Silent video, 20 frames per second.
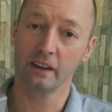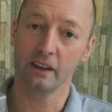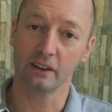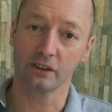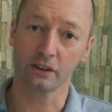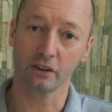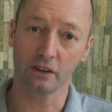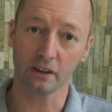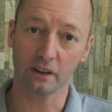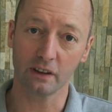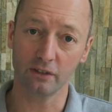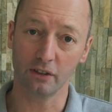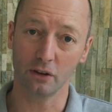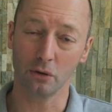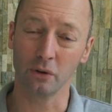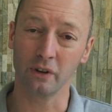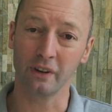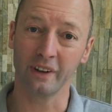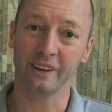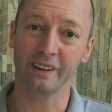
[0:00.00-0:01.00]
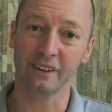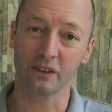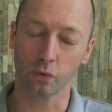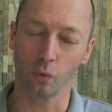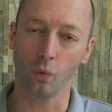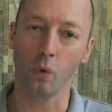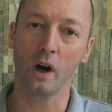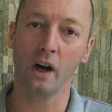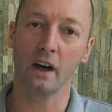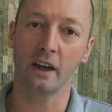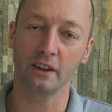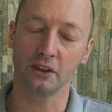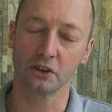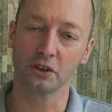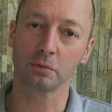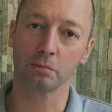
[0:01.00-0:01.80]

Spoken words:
It's going to give you a nice wide